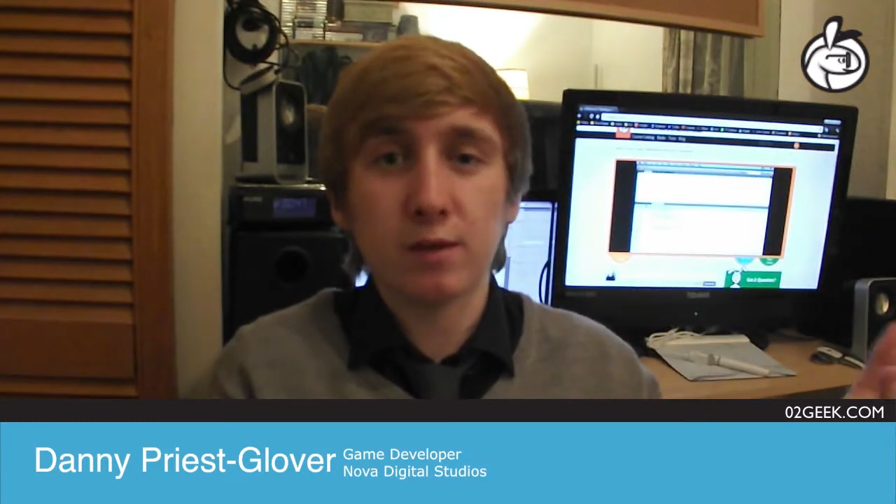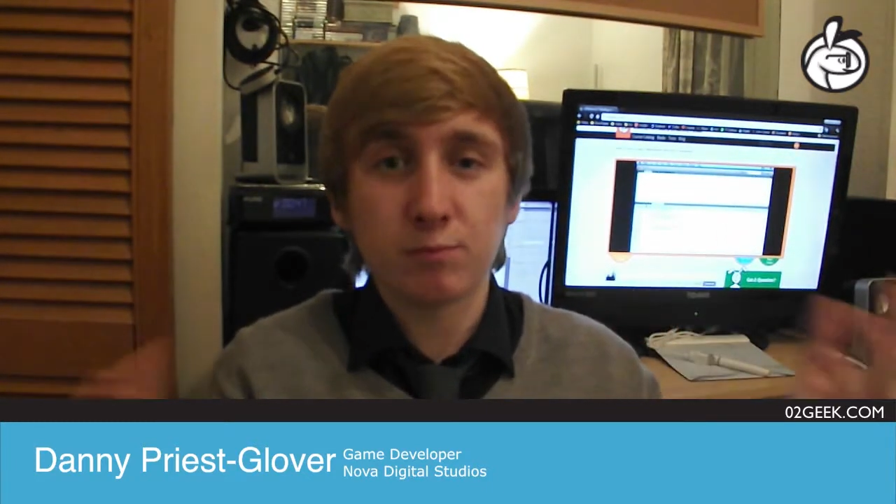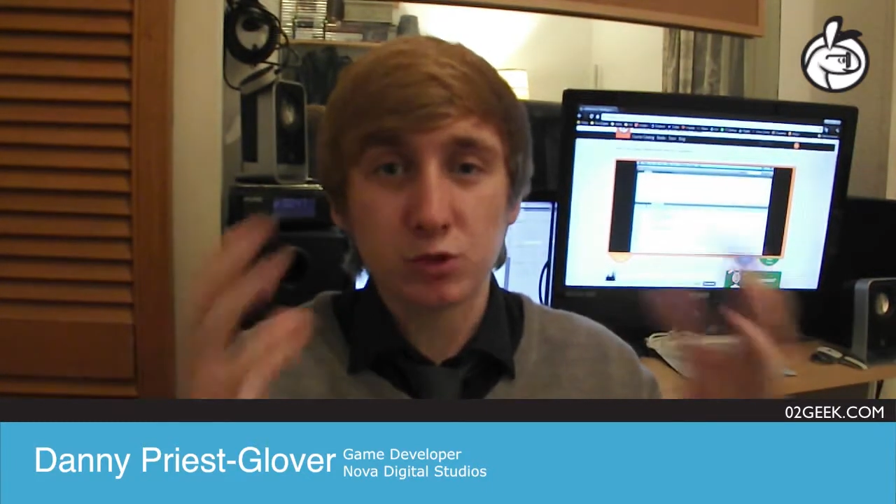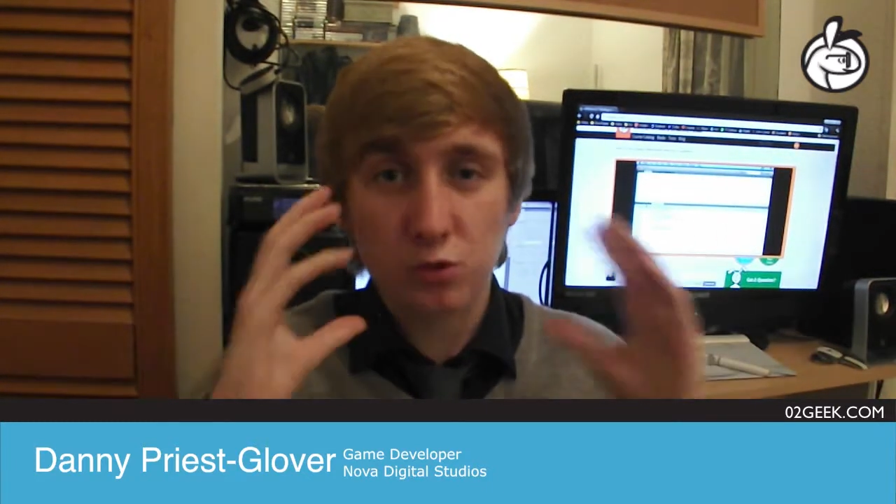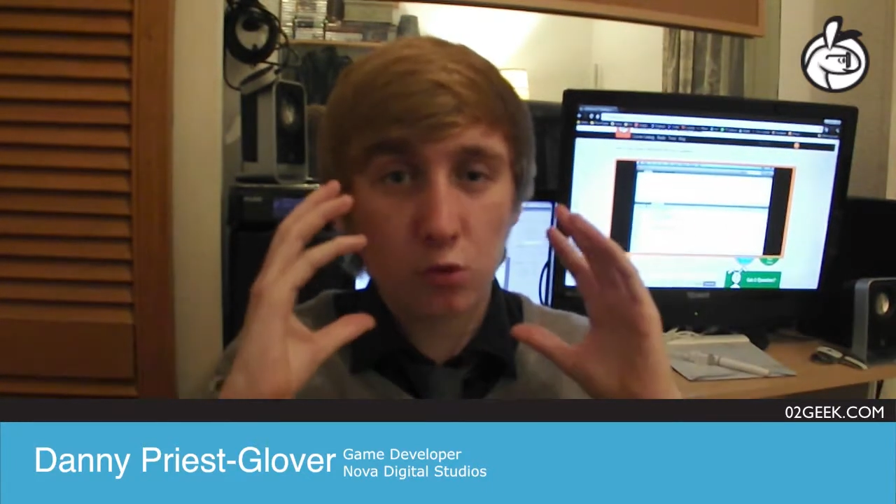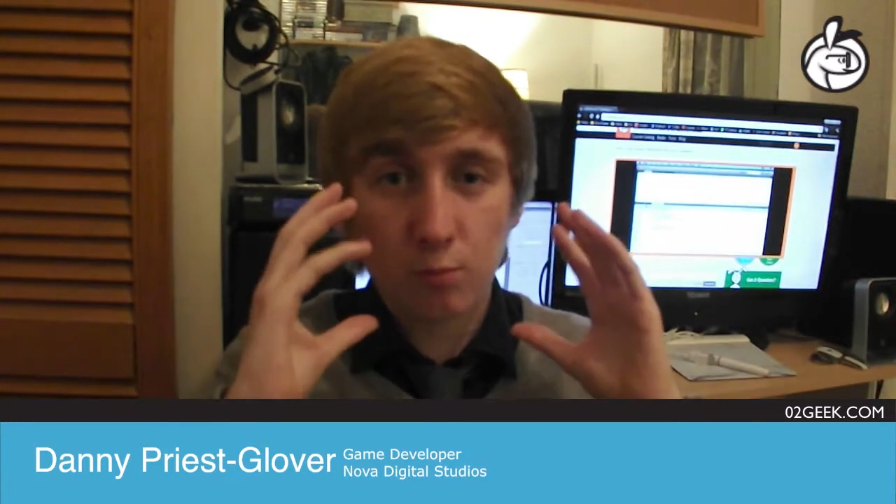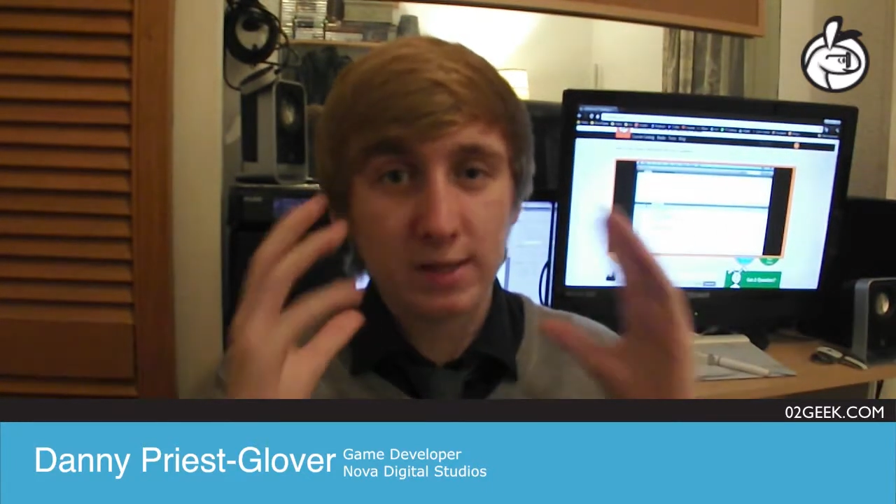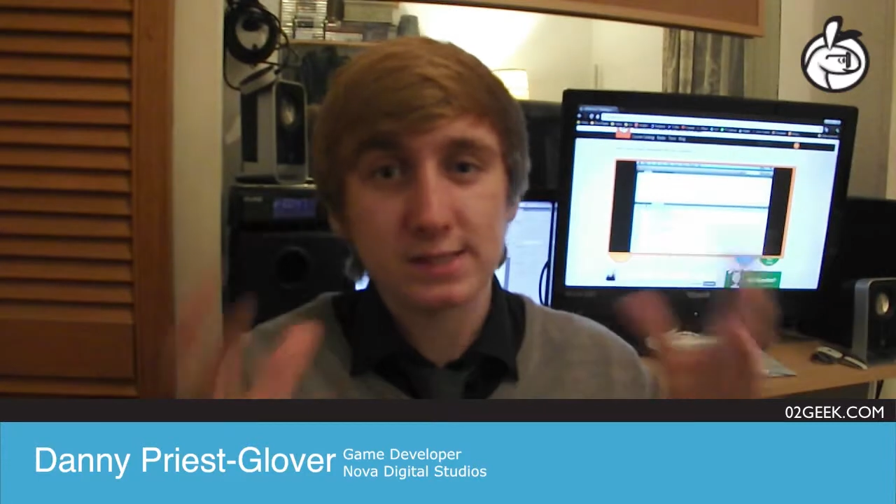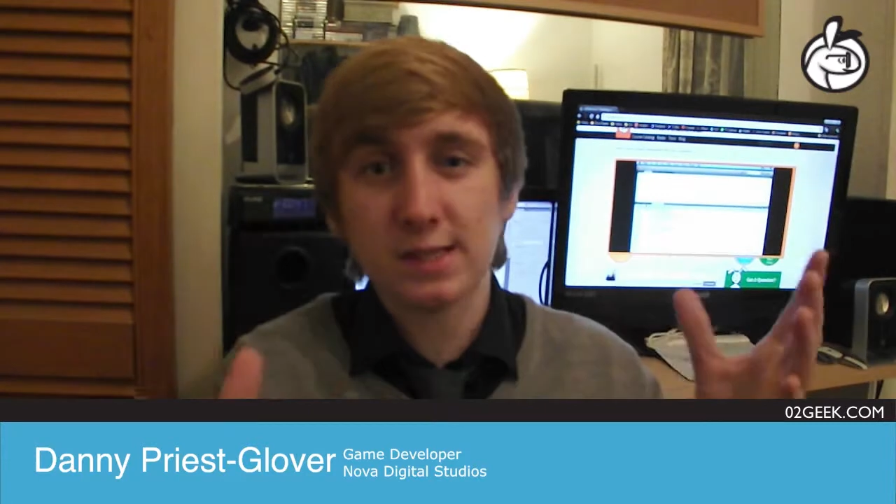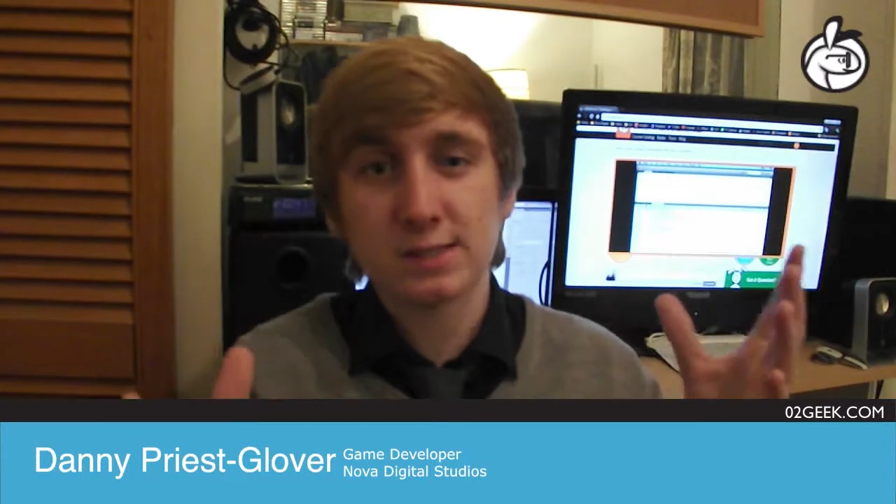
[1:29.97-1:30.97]
It just all
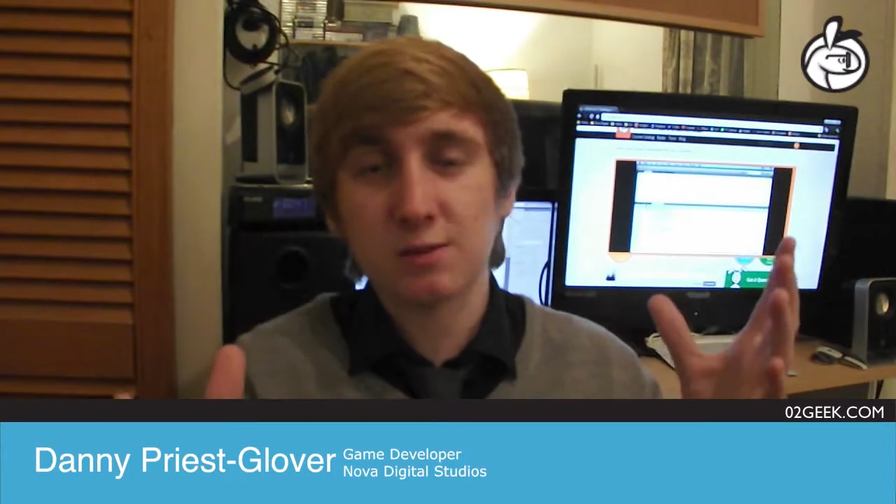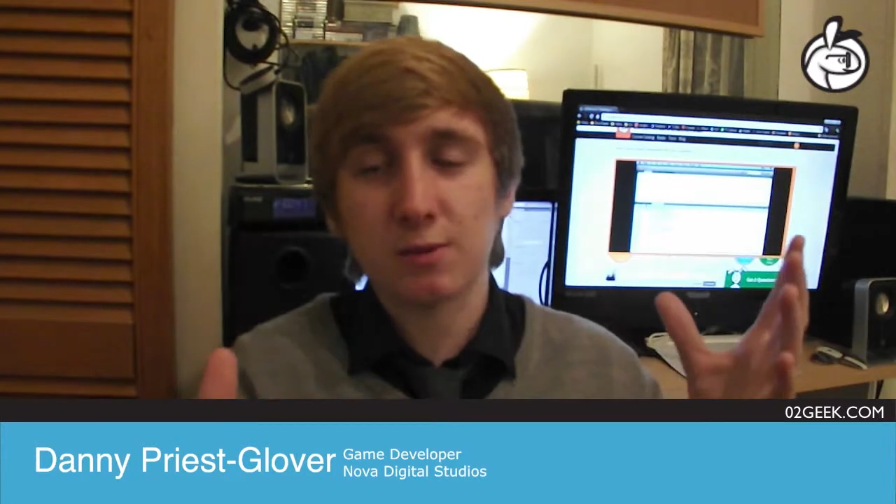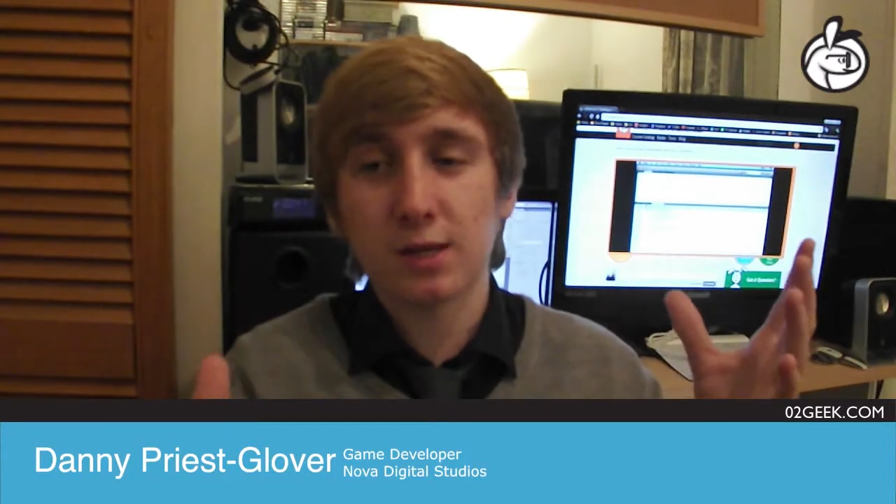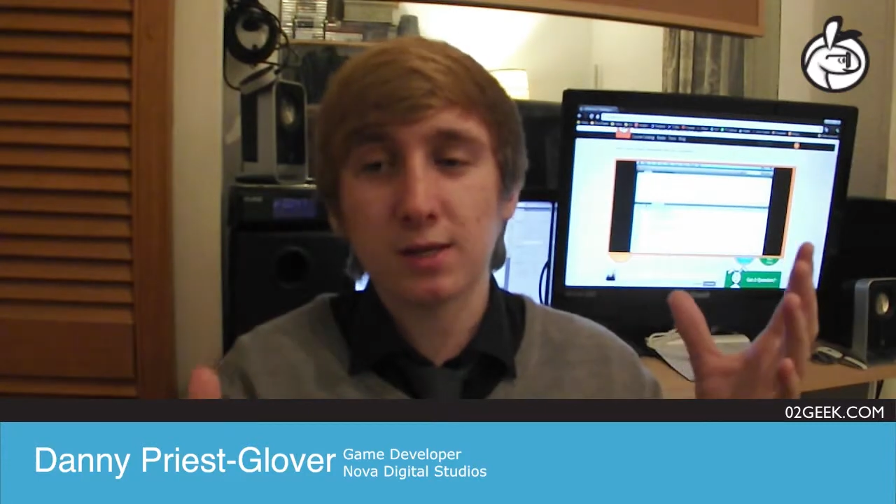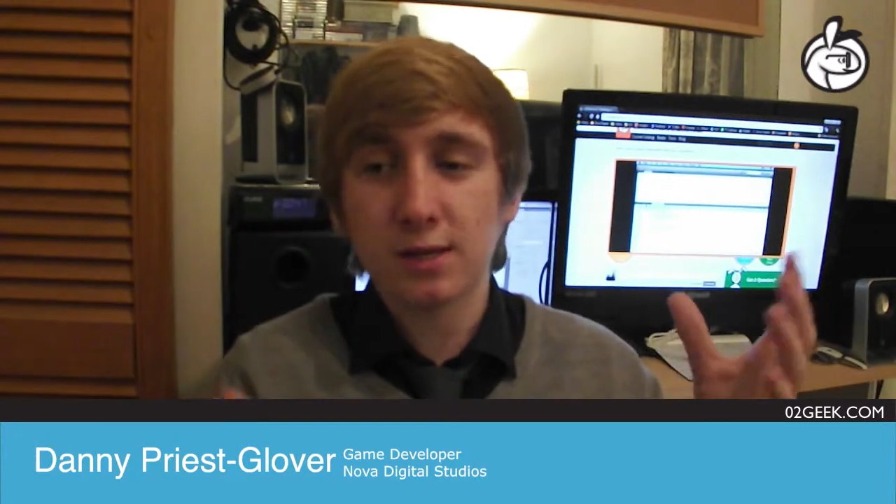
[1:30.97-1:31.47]
made sense to me.